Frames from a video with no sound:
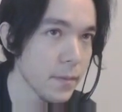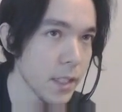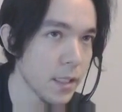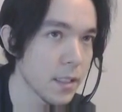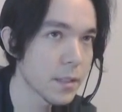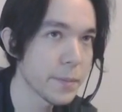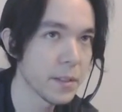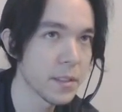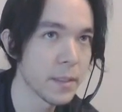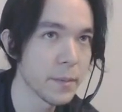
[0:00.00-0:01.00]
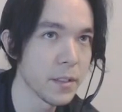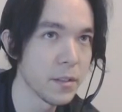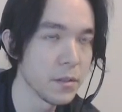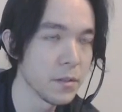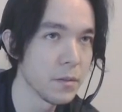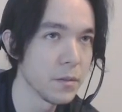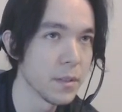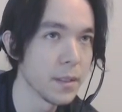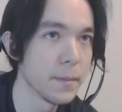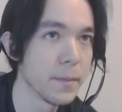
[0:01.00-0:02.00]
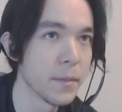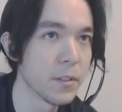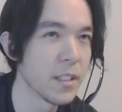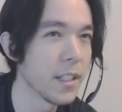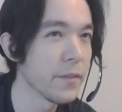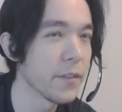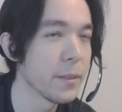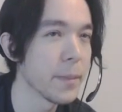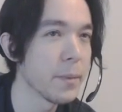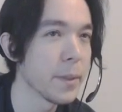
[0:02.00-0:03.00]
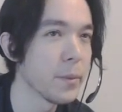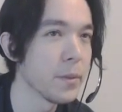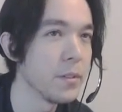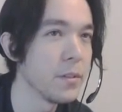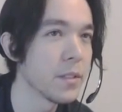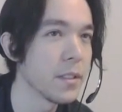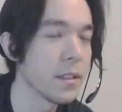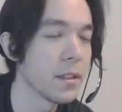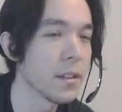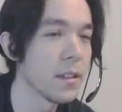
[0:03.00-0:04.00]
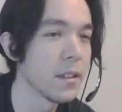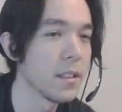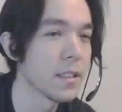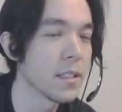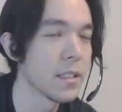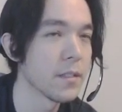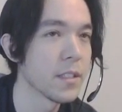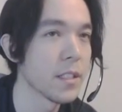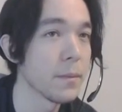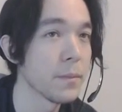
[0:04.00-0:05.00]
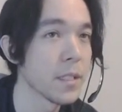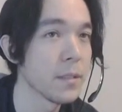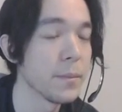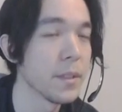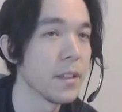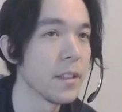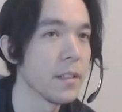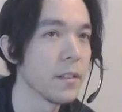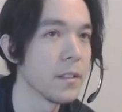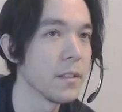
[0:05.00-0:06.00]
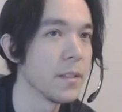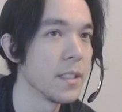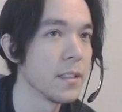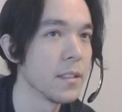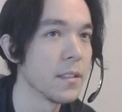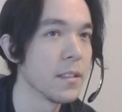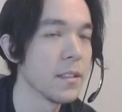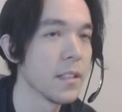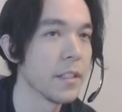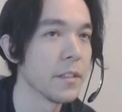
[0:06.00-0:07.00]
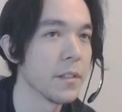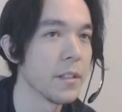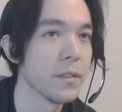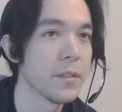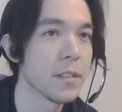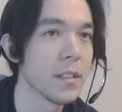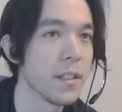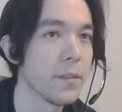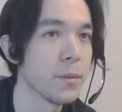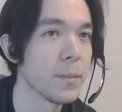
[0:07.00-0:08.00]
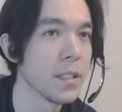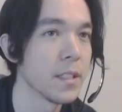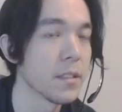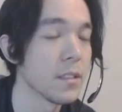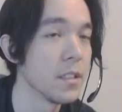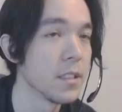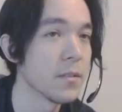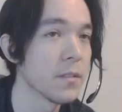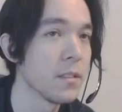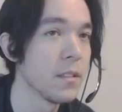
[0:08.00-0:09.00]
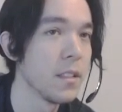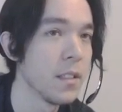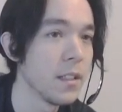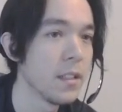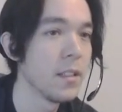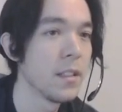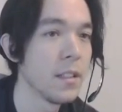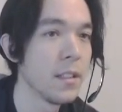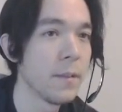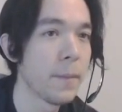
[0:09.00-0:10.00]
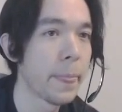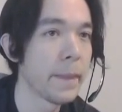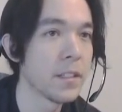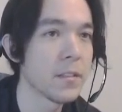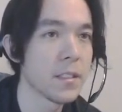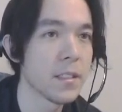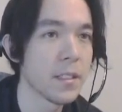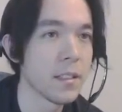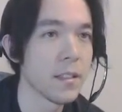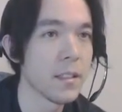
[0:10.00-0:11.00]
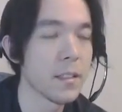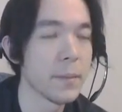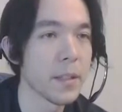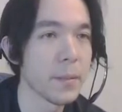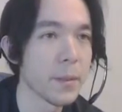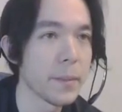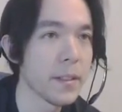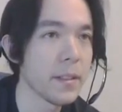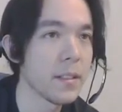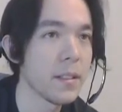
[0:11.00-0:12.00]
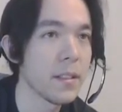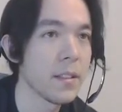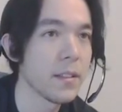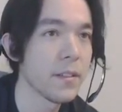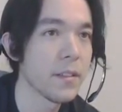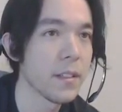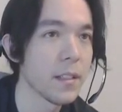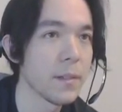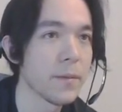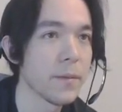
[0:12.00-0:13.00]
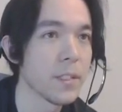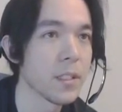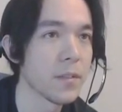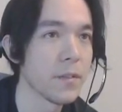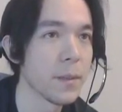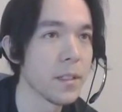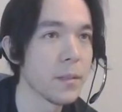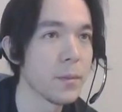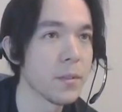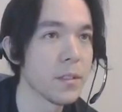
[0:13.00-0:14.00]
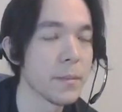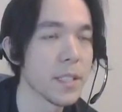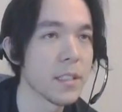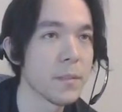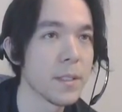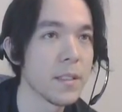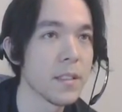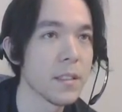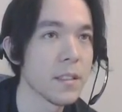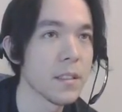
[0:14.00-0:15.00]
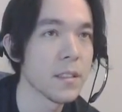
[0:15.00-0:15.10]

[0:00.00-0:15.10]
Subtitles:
These builds seem to do, there's not very many people using these kinds of setups, but they are doing higher greater rifts than everybody else in general. The interesting thing about the Barbarian, judging from the leaderboards in my experience,